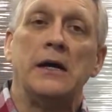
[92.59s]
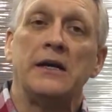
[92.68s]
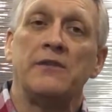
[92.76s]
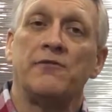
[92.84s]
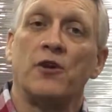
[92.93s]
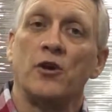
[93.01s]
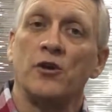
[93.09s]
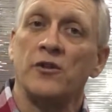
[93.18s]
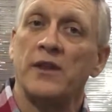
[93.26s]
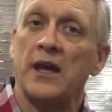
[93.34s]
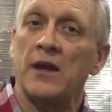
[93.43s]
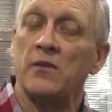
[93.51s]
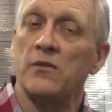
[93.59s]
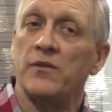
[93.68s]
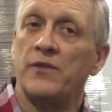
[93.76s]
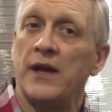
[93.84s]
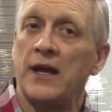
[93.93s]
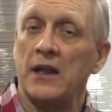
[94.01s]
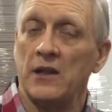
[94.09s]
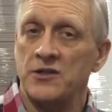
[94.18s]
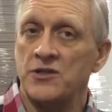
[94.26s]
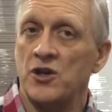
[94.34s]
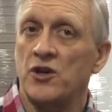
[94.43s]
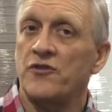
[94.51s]
inverter that, that'll
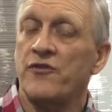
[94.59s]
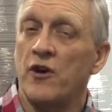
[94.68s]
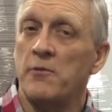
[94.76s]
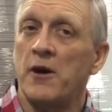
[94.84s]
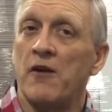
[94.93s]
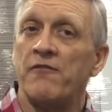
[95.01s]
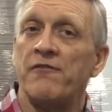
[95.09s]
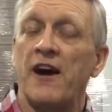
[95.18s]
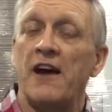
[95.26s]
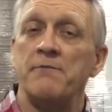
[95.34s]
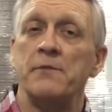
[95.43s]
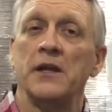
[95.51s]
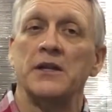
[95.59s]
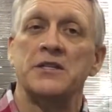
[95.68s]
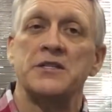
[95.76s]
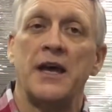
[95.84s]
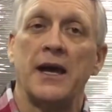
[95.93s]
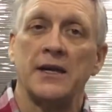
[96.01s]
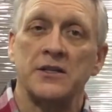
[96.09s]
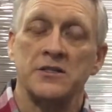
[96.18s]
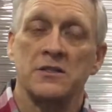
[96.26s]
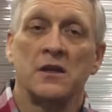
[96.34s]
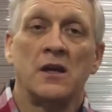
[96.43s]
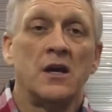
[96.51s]
surge for about five milliseconds.
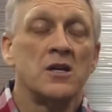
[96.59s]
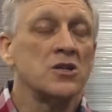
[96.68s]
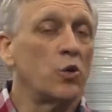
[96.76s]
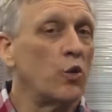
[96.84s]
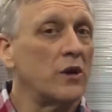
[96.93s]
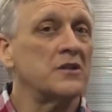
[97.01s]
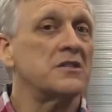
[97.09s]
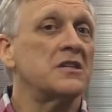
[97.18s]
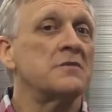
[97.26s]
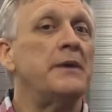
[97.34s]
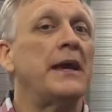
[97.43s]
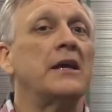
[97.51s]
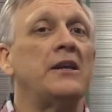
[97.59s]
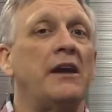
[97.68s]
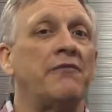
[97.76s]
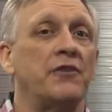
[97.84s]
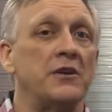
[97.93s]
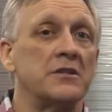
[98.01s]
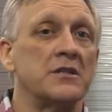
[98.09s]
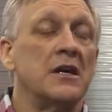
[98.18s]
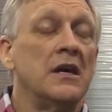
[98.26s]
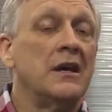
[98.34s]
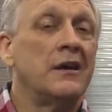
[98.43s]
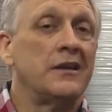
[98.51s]
So where does this make a difference?
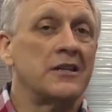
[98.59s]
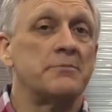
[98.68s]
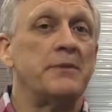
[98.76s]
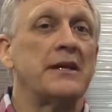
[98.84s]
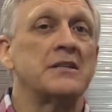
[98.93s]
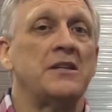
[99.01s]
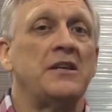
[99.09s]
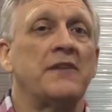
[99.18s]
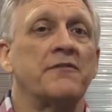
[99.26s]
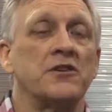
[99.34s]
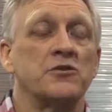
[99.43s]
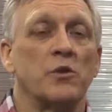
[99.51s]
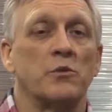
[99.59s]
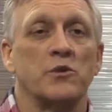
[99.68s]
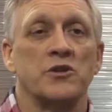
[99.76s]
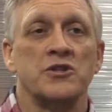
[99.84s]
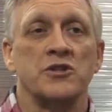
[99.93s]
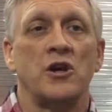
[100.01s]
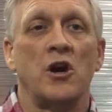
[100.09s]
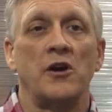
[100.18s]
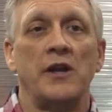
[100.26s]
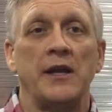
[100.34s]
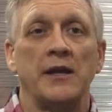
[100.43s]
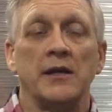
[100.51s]
This makes a difference when we're
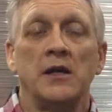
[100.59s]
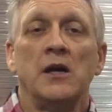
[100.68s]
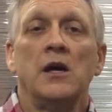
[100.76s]
starting